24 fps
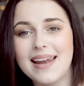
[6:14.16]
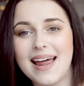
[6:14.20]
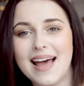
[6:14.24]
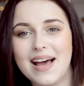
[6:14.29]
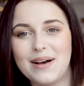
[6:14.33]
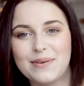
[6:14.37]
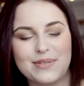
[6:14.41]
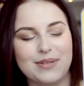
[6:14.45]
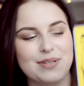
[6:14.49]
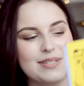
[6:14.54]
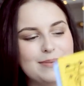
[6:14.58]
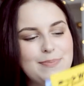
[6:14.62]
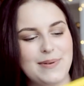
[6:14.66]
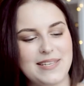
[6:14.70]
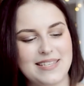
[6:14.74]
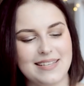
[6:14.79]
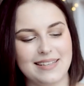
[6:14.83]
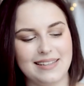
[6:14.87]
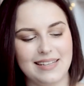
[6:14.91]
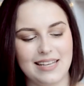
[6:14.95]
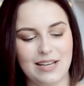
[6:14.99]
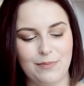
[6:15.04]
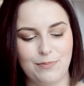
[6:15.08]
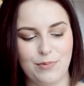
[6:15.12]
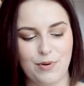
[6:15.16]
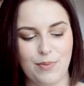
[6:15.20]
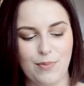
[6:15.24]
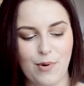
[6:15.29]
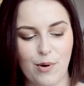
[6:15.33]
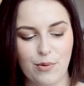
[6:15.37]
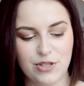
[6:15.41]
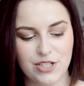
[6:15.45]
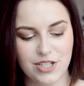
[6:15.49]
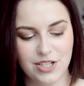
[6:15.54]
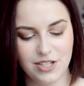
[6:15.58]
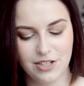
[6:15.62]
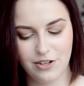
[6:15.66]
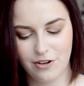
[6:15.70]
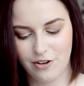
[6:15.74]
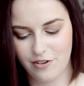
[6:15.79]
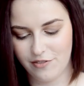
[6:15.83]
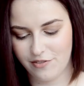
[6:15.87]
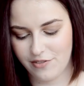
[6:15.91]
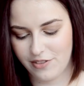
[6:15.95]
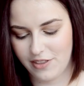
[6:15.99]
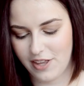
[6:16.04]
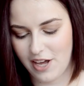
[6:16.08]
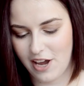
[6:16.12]
now. So it's basically a promotion
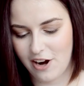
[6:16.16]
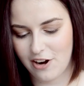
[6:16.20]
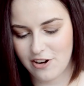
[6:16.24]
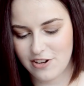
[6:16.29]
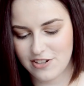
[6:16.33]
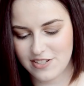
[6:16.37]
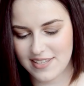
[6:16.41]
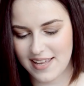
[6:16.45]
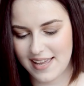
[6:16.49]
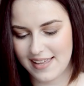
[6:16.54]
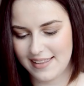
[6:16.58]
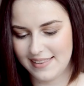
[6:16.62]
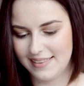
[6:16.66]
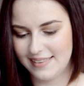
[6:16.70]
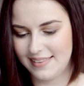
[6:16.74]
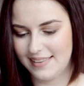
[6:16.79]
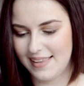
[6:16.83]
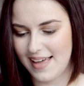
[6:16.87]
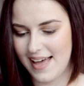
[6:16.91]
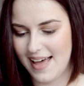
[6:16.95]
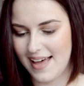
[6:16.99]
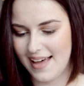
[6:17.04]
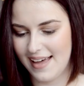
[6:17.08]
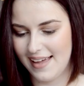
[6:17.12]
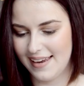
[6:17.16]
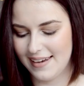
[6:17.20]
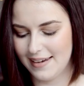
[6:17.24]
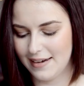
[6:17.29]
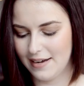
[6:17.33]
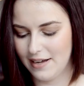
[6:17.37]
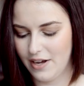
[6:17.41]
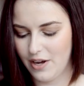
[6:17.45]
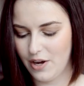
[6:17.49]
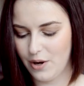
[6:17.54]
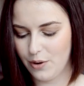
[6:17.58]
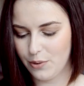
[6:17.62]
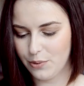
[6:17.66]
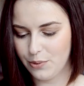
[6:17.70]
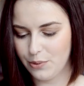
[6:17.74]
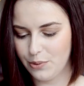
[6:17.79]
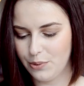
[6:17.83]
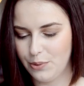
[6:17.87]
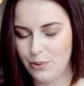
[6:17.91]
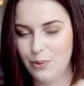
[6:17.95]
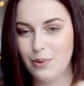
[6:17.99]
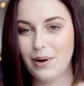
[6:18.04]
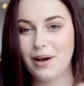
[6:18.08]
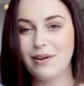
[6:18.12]
of theirs. And then,
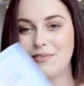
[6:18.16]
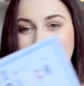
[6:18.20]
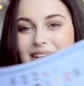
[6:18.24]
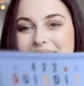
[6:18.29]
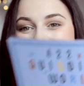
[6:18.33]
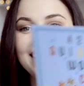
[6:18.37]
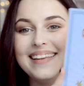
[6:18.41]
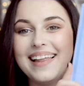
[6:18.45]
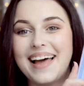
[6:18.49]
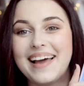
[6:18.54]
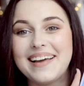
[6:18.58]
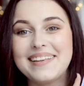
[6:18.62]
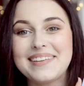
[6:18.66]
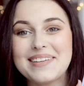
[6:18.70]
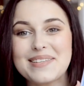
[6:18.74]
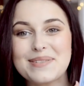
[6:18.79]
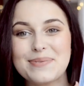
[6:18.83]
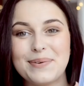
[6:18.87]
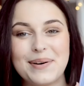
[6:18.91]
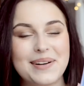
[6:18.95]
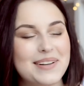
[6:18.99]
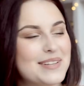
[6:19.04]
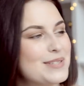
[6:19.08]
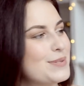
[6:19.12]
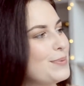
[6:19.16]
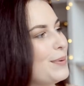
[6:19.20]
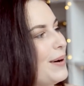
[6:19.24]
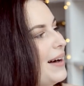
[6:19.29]
ooh, I really like this one as